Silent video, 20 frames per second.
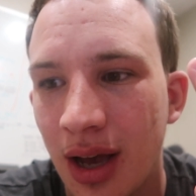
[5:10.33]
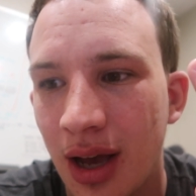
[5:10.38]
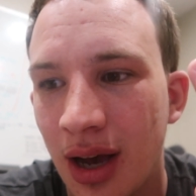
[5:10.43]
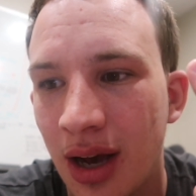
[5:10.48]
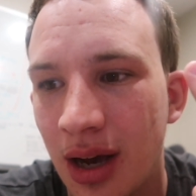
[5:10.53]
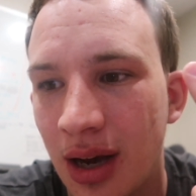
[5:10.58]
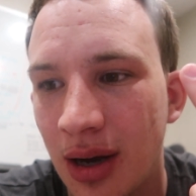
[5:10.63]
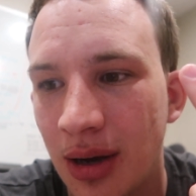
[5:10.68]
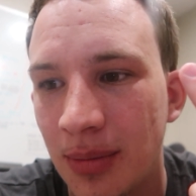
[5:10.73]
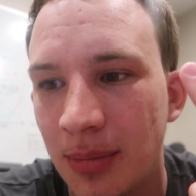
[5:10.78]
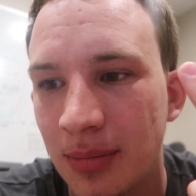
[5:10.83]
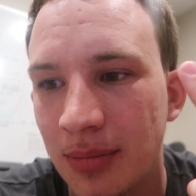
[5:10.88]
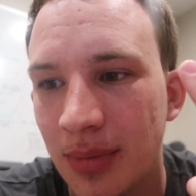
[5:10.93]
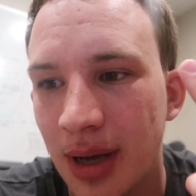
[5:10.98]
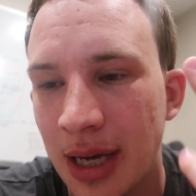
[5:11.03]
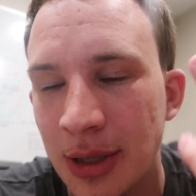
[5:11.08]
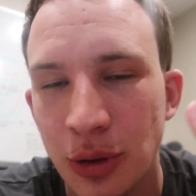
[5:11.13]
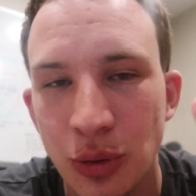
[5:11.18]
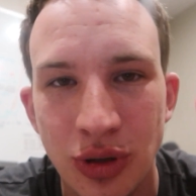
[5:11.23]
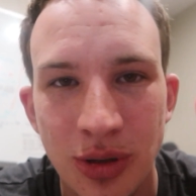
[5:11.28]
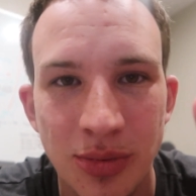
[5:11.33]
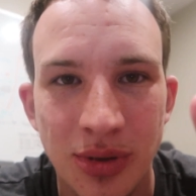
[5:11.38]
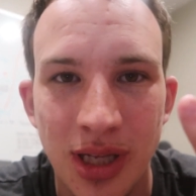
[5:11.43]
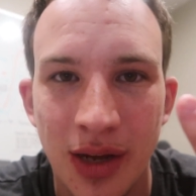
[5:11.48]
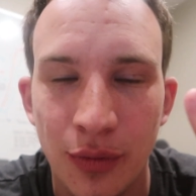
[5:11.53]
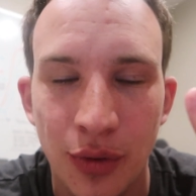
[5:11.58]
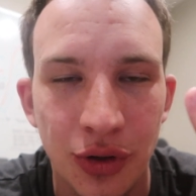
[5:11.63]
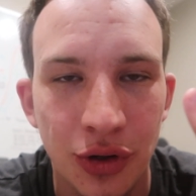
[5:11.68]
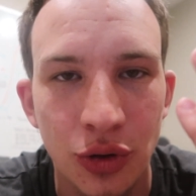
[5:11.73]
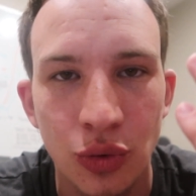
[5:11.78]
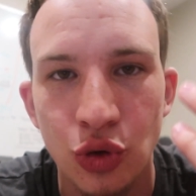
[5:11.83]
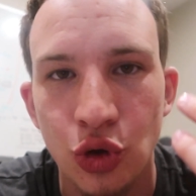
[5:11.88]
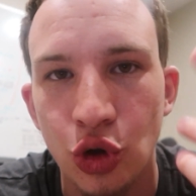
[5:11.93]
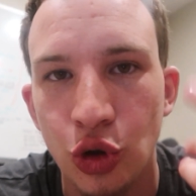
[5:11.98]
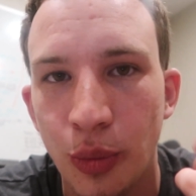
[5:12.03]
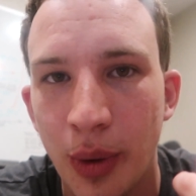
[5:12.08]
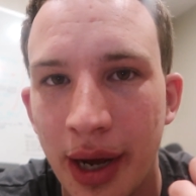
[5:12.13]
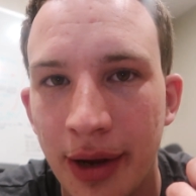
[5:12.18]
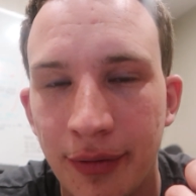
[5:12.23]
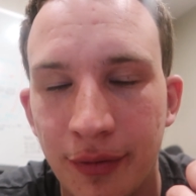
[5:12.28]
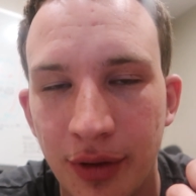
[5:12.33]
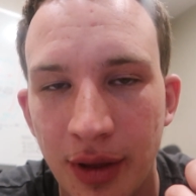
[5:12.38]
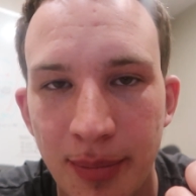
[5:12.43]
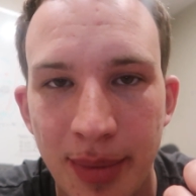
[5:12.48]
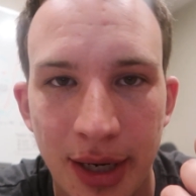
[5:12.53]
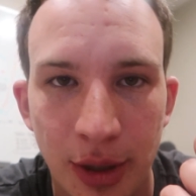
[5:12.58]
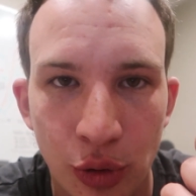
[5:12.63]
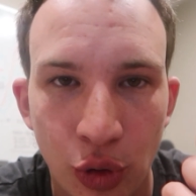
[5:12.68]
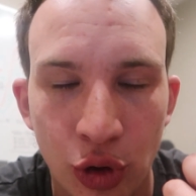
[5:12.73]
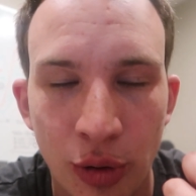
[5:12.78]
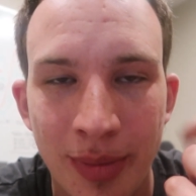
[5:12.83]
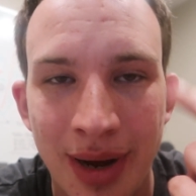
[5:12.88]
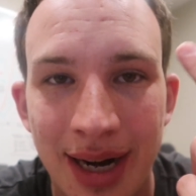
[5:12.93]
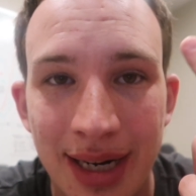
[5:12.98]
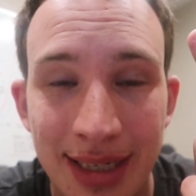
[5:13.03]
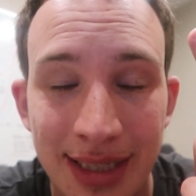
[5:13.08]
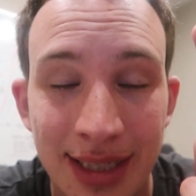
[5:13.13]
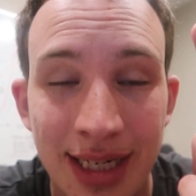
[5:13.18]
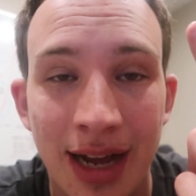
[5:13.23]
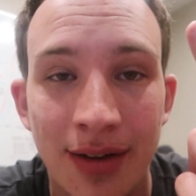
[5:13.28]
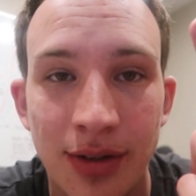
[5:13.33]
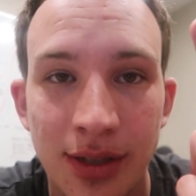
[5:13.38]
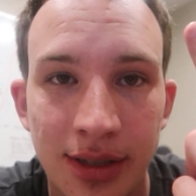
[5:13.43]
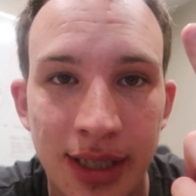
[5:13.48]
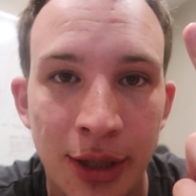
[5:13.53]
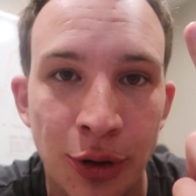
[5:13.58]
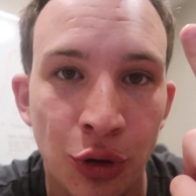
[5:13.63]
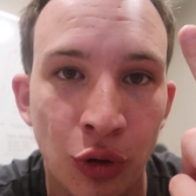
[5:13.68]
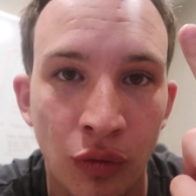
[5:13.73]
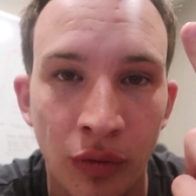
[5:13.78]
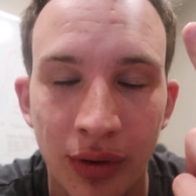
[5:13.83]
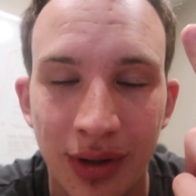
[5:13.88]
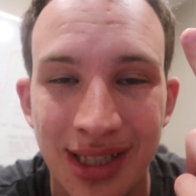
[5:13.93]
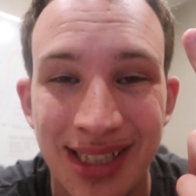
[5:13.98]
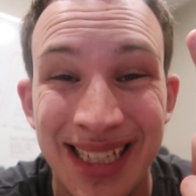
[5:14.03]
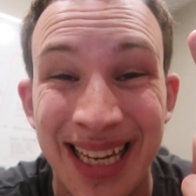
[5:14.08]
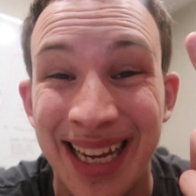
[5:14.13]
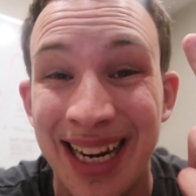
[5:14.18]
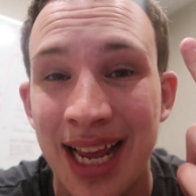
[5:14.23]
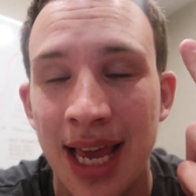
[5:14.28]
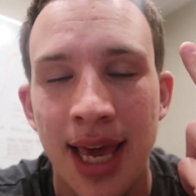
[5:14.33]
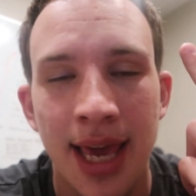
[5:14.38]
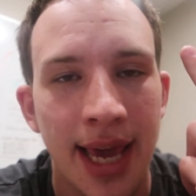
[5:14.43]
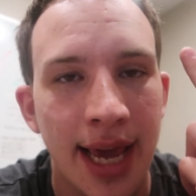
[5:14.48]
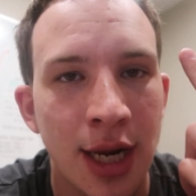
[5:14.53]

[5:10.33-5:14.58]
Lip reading: I do some stuff with YouTube, I flip medical commodities, and obviously I do real estate.